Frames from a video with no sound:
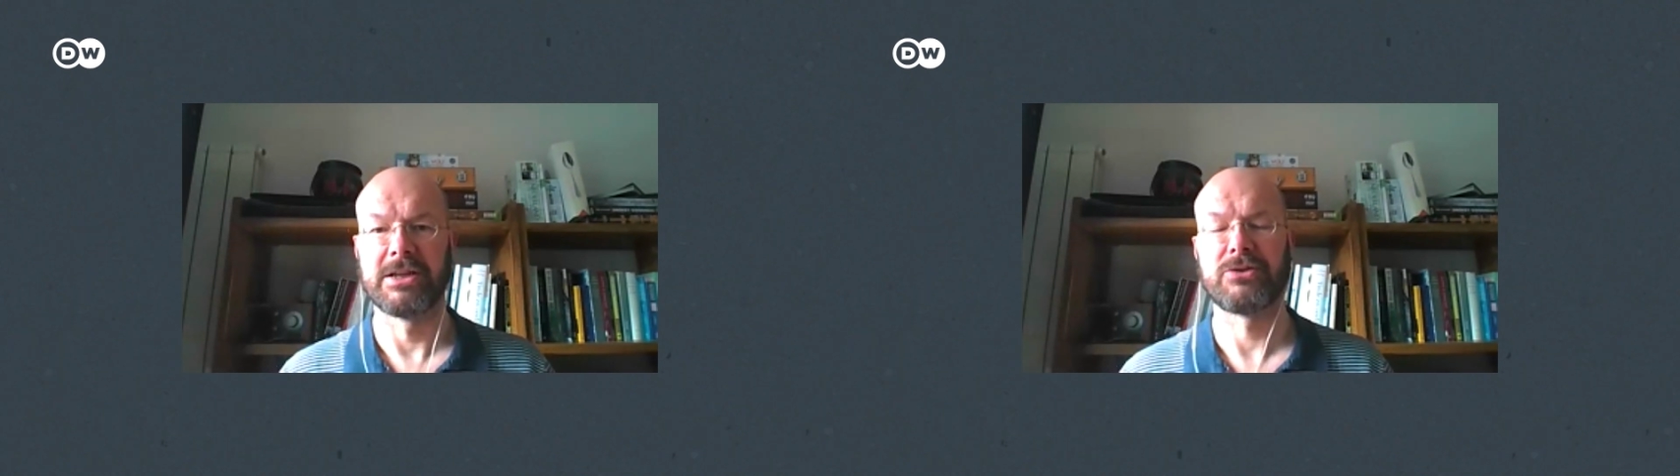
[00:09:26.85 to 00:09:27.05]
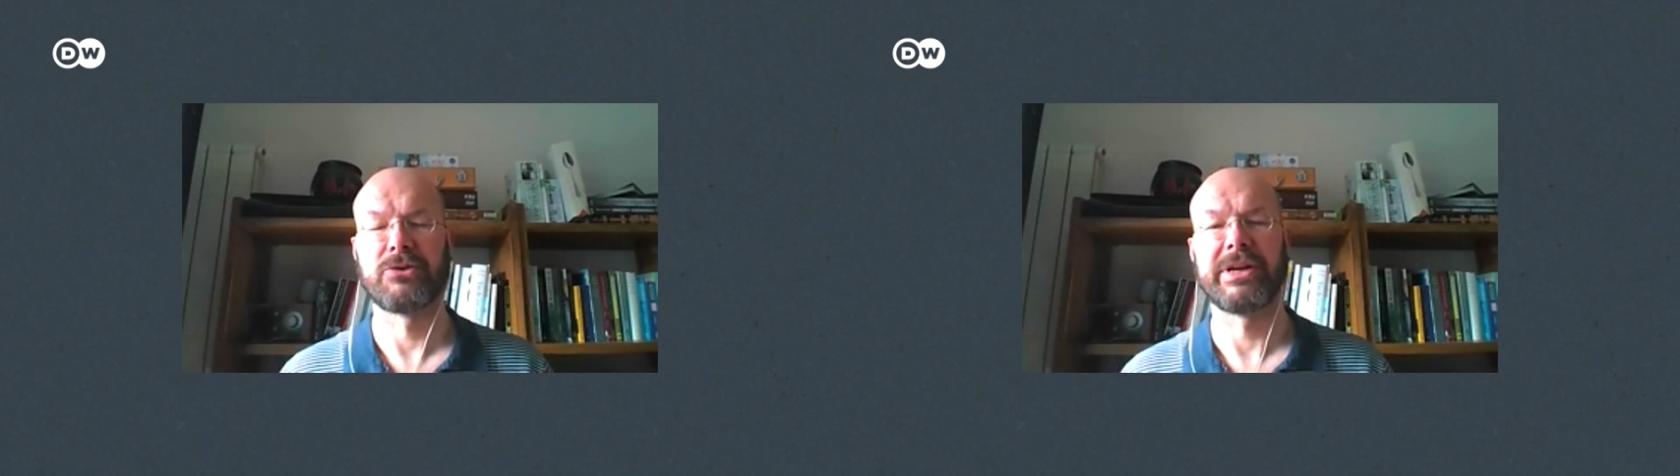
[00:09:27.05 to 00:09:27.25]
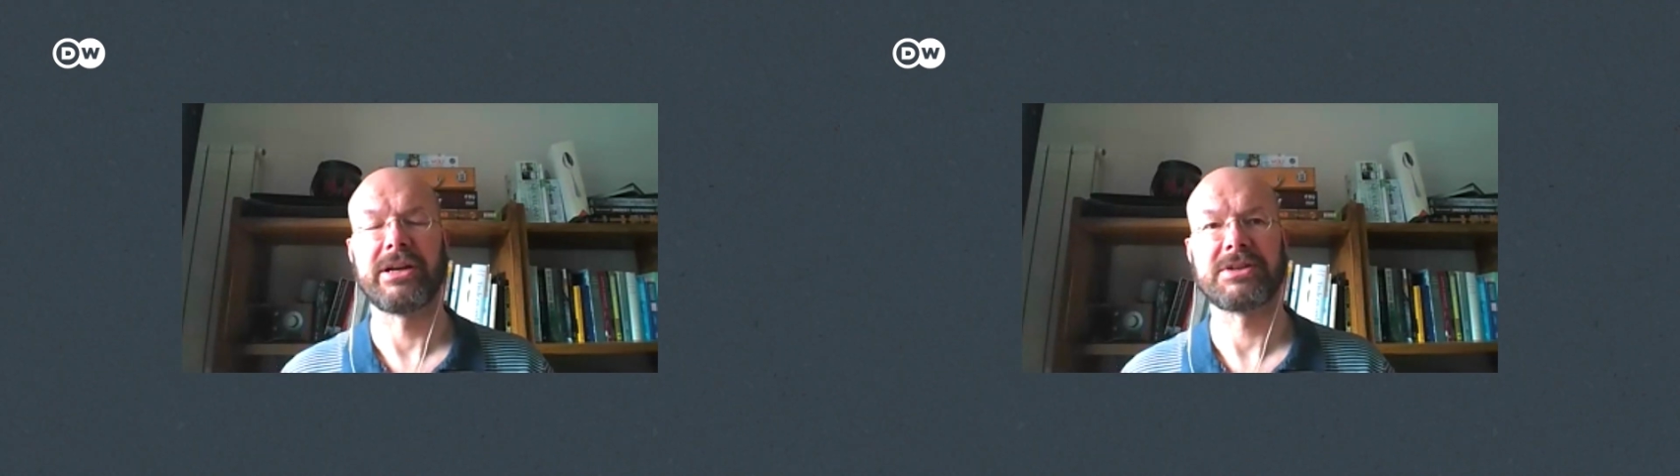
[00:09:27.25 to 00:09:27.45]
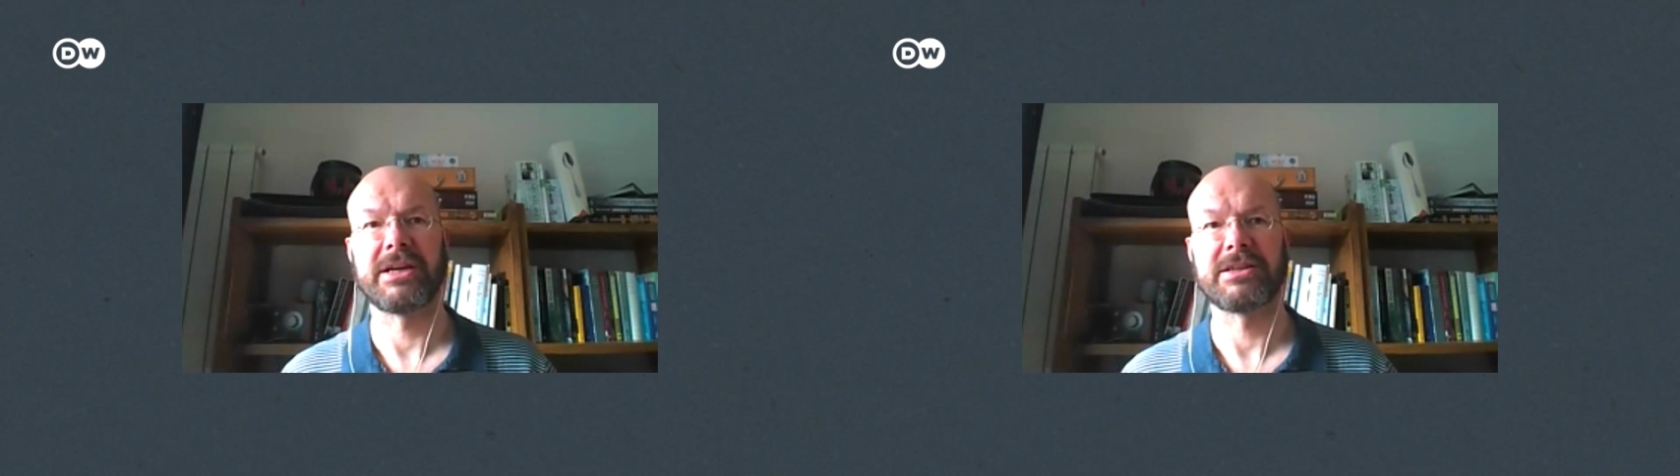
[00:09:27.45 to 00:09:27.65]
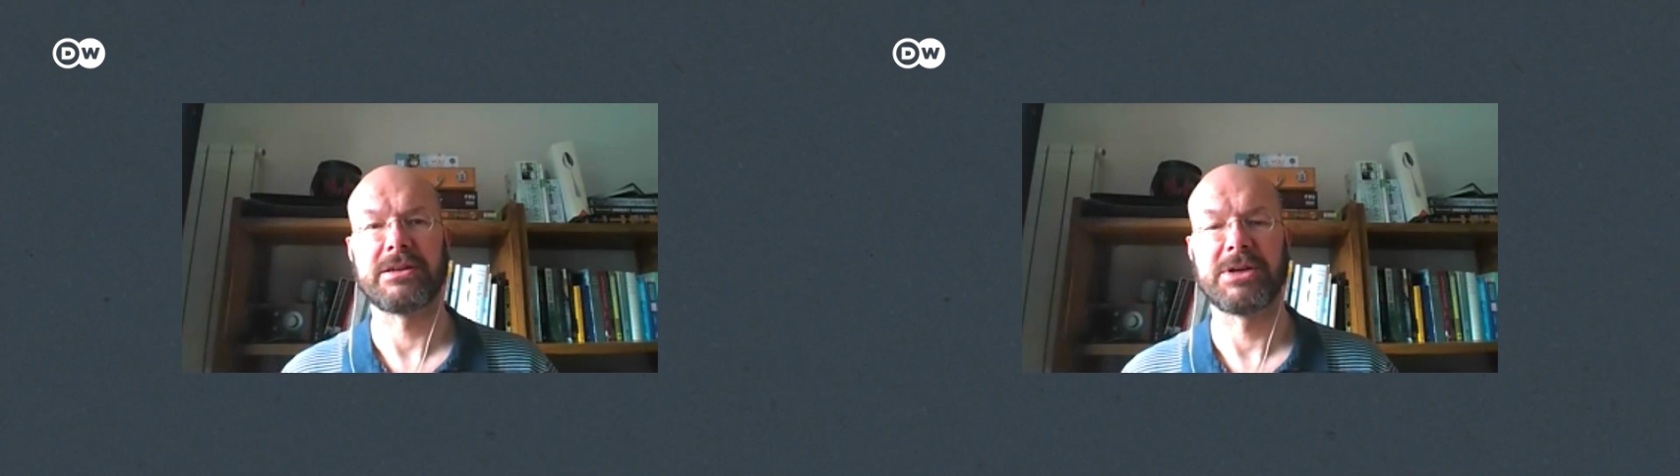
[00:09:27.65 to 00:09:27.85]
greenhouse
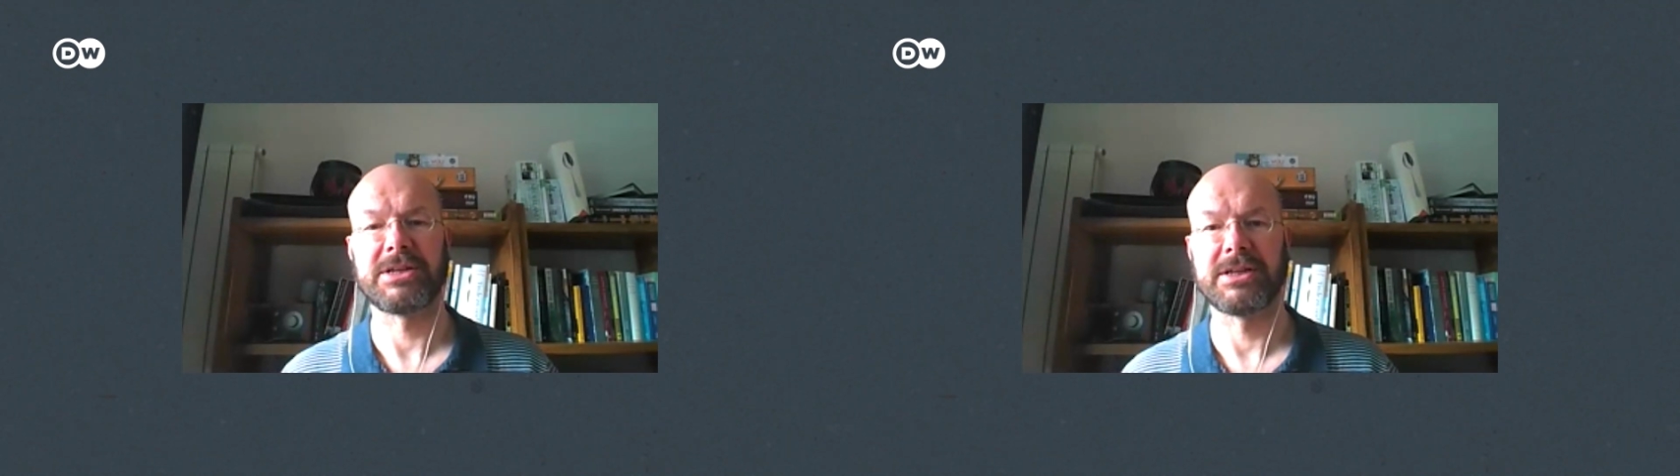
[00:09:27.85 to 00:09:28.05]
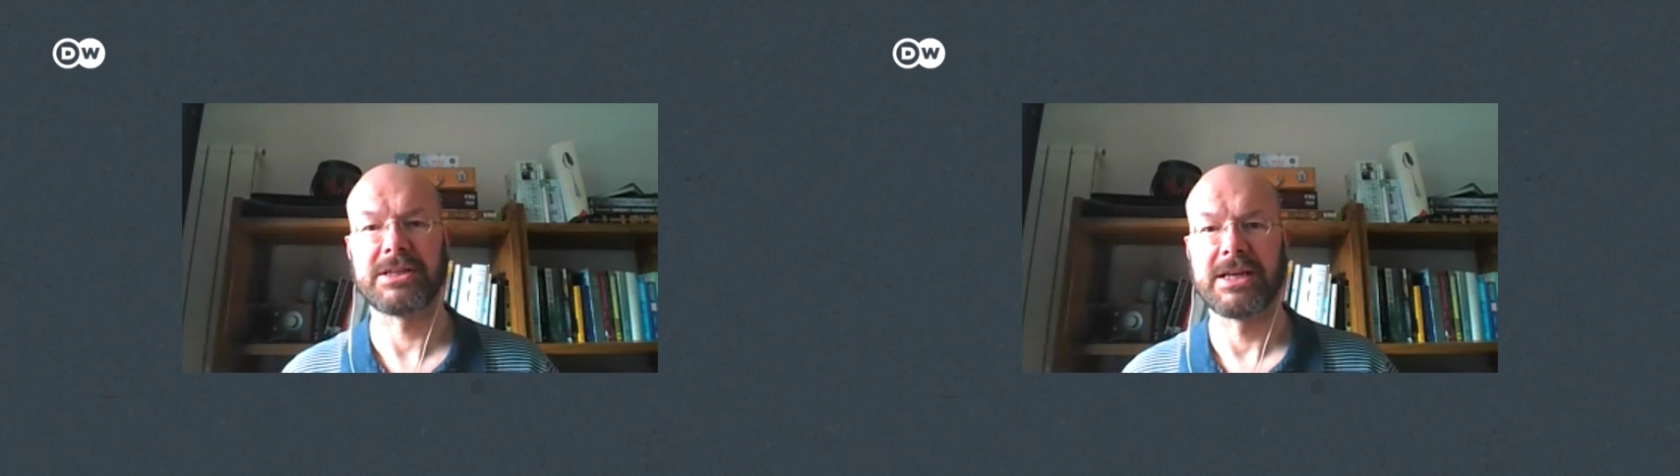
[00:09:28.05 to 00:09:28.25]
gas emissions?